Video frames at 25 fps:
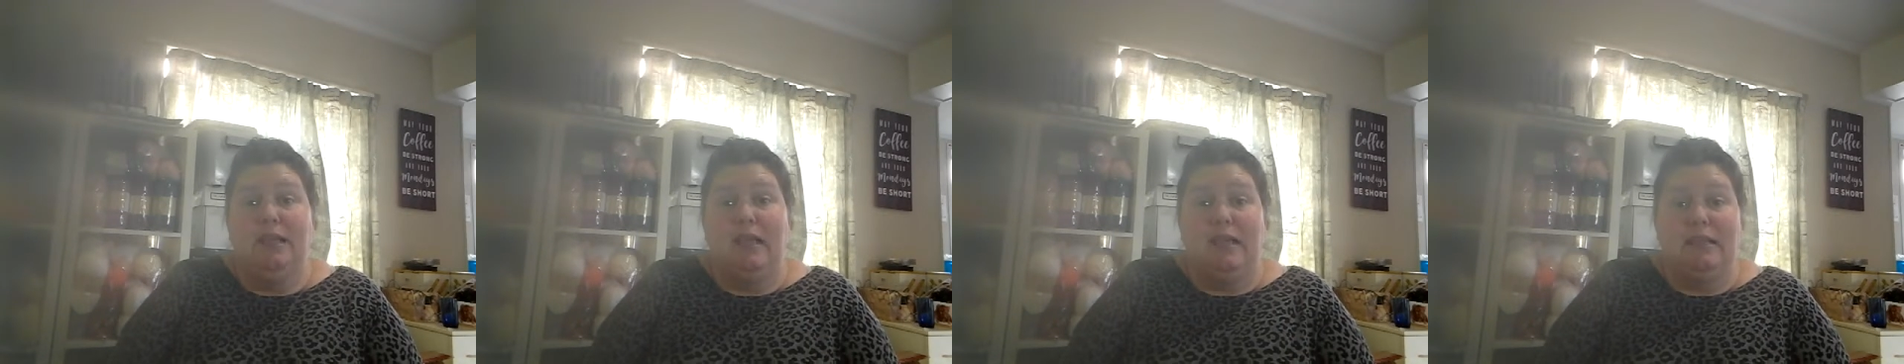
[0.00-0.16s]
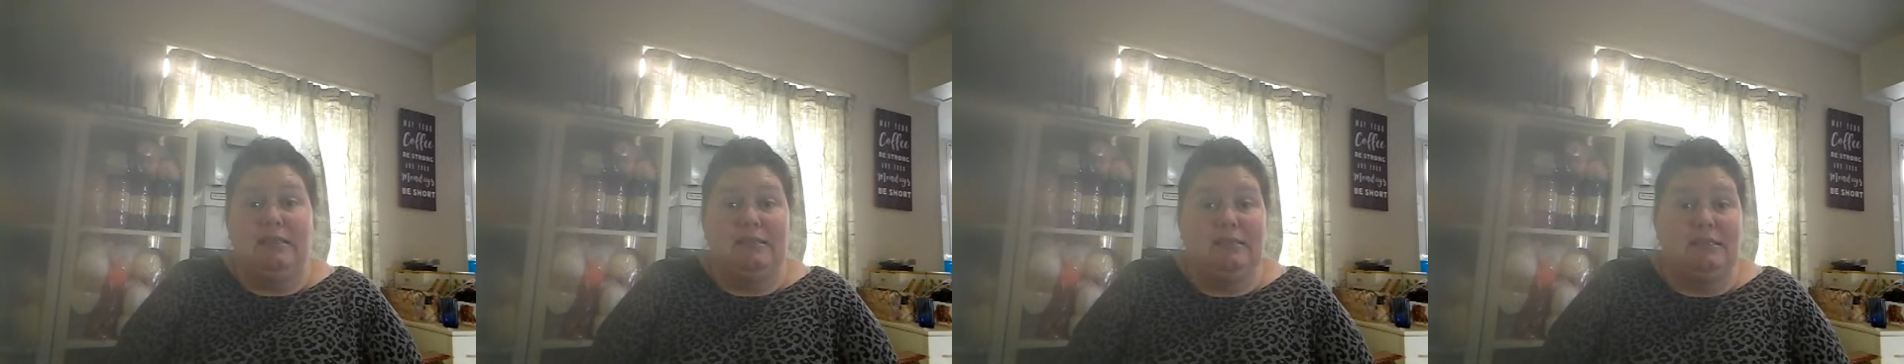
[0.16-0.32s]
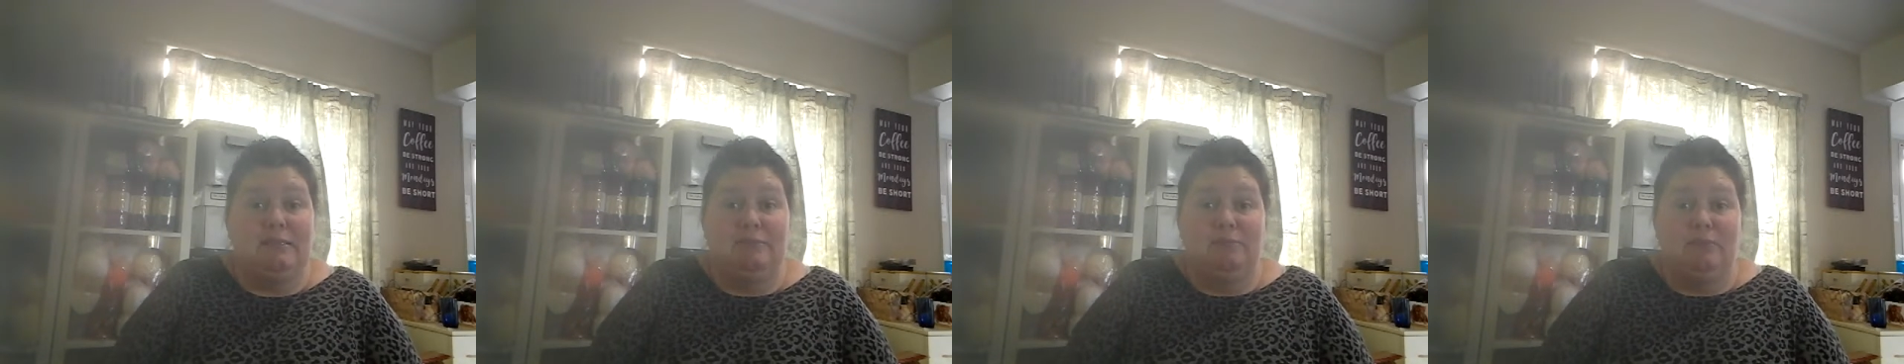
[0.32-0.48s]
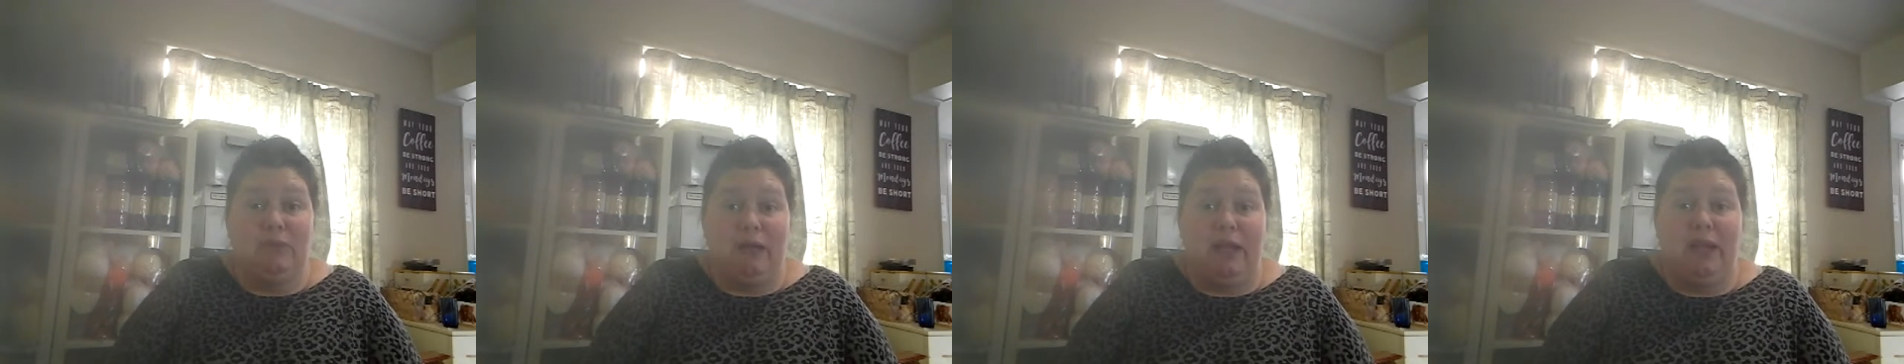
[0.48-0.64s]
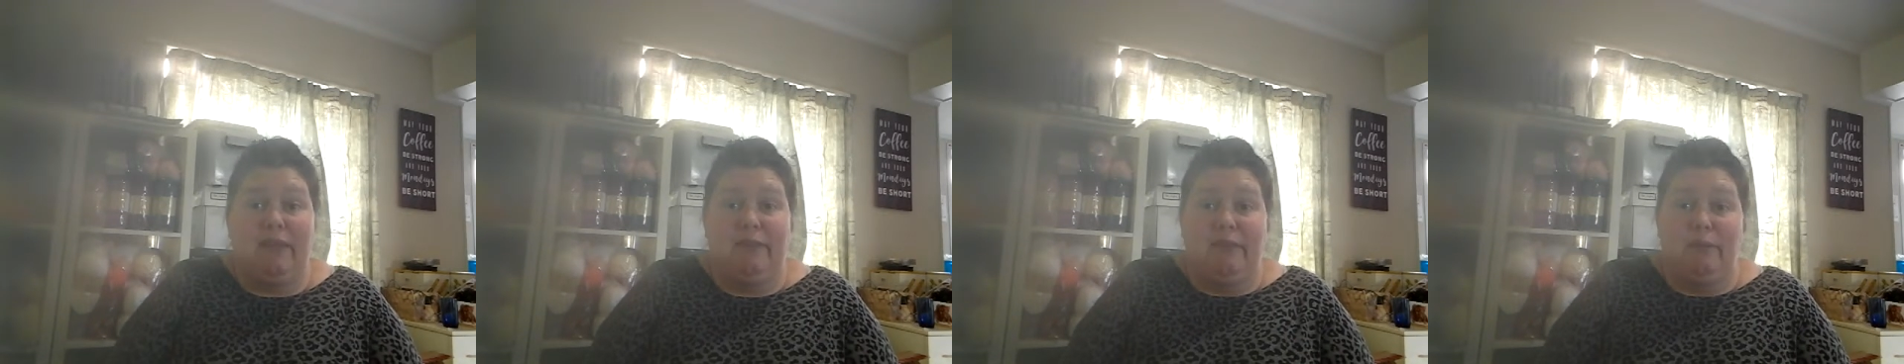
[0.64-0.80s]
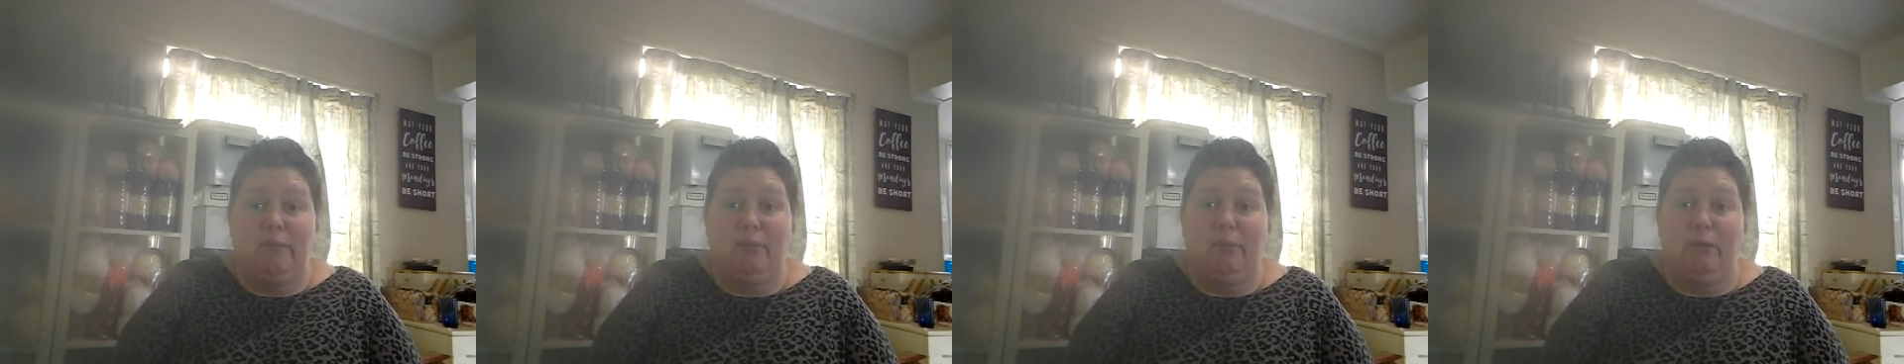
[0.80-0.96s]
as my
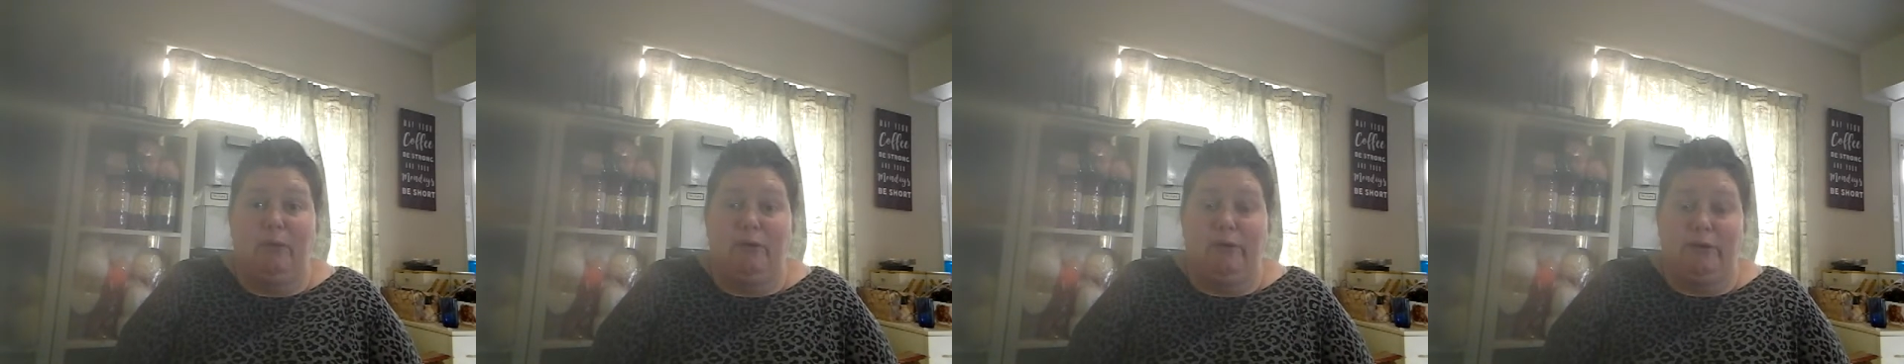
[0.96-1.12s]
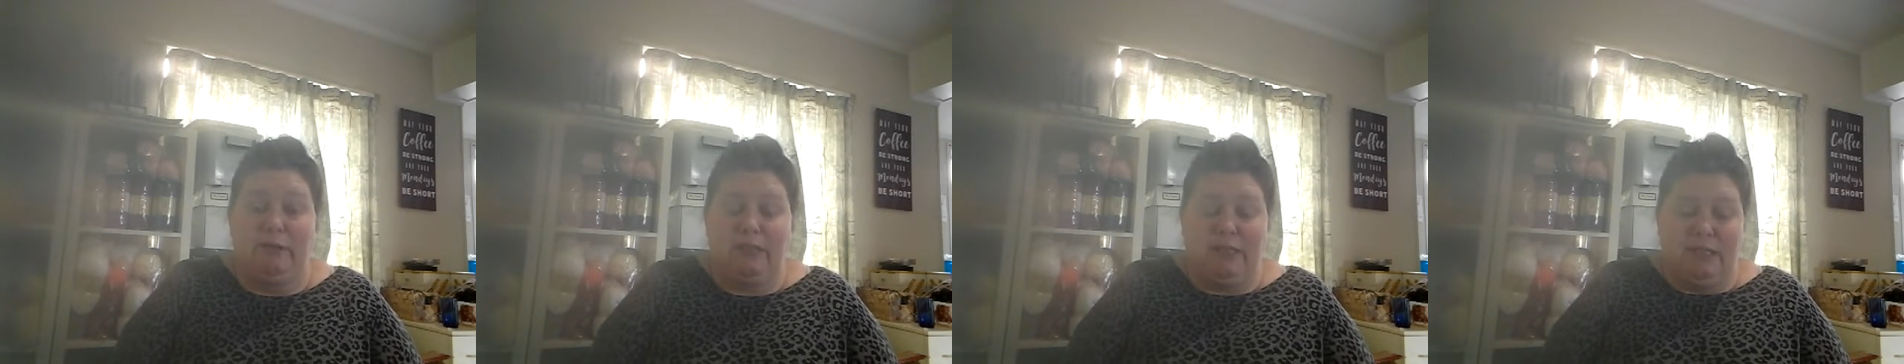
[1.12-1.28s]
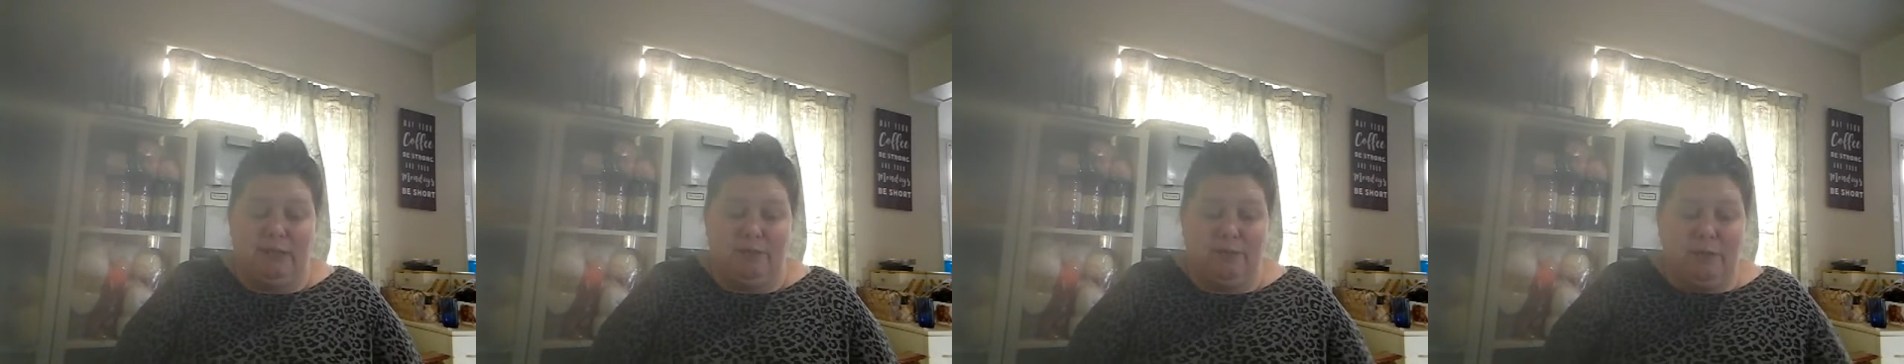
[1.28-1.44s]
other priority.